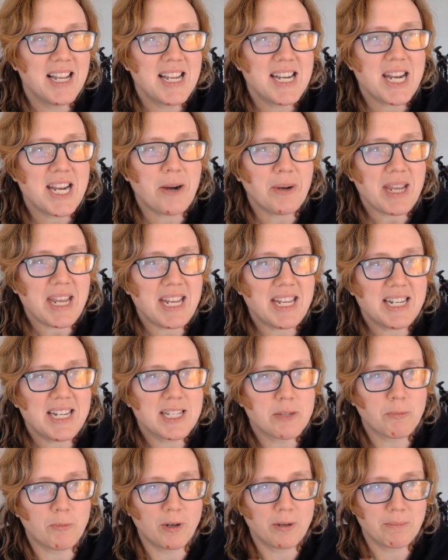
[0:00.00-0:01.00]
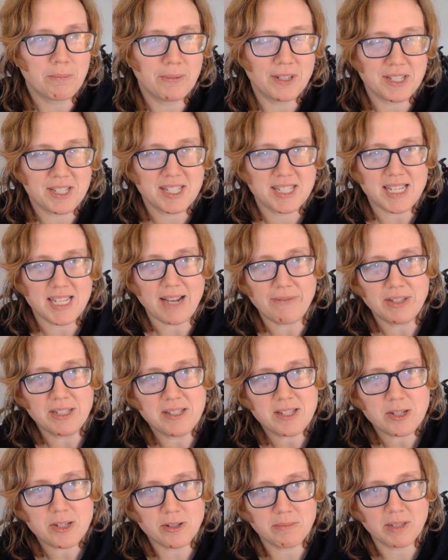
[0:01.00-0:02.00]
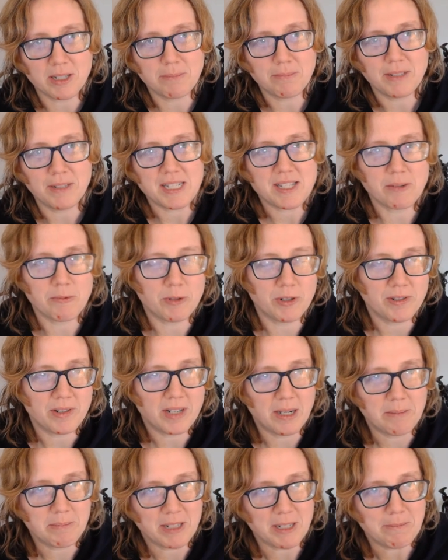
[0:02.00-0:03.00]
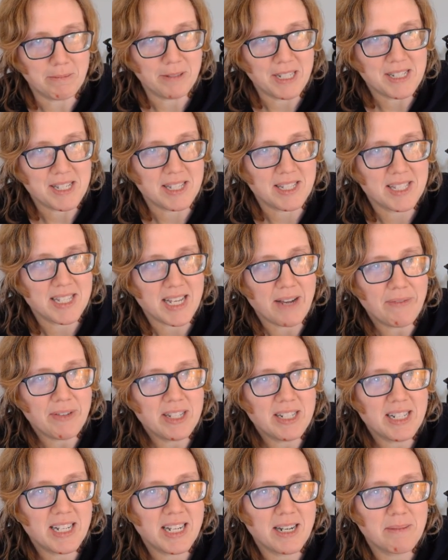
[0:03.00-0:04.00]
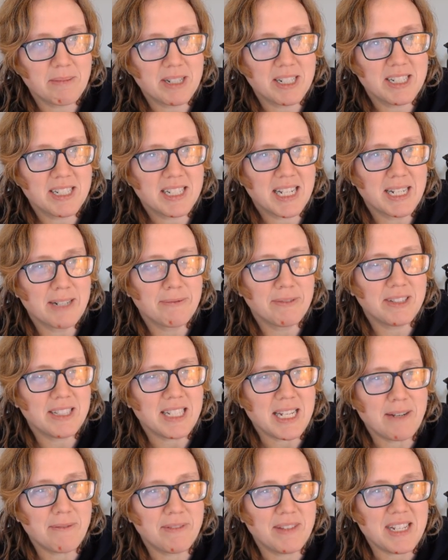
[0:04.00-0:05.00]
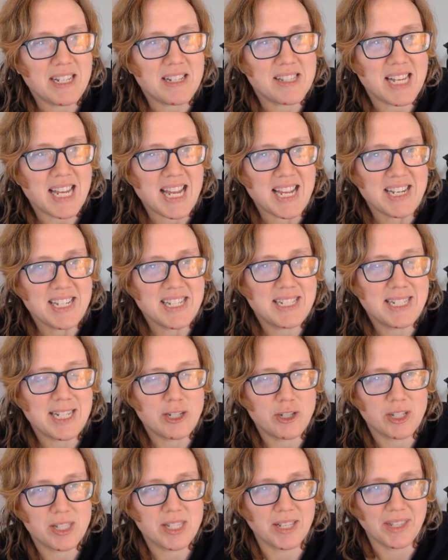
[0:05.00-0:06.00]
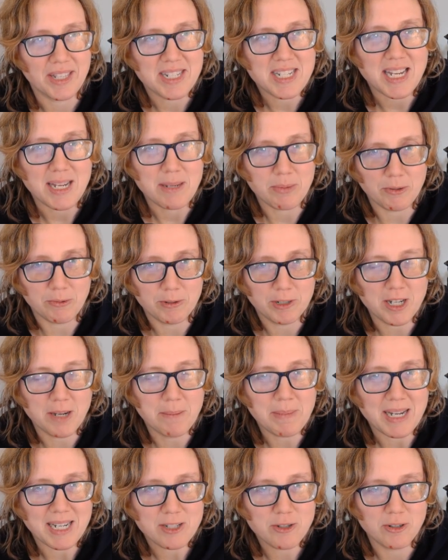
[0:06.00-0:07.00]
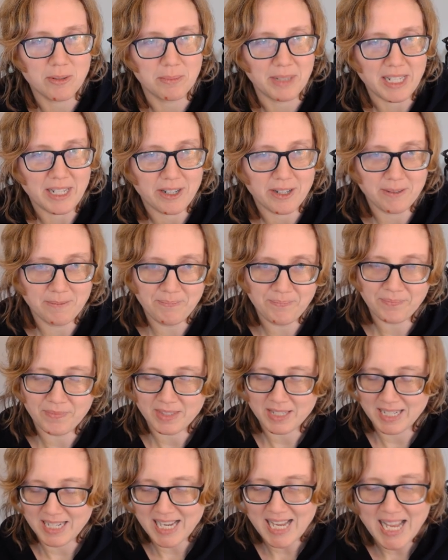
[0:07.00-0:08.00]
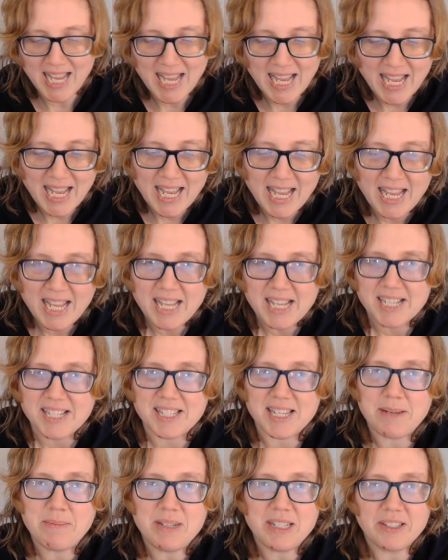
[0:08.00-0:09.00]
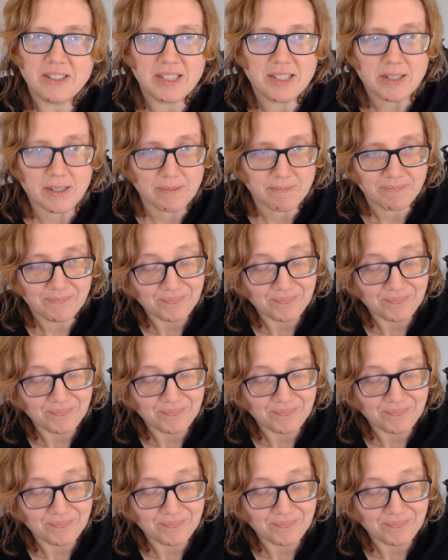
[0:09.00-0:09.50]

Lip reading: Now, 8 is 1 plus 7, so I'm gonna place a 7, and I'm gonna kind of leave these end digits on the table. We'll come back to them later. Same deal here.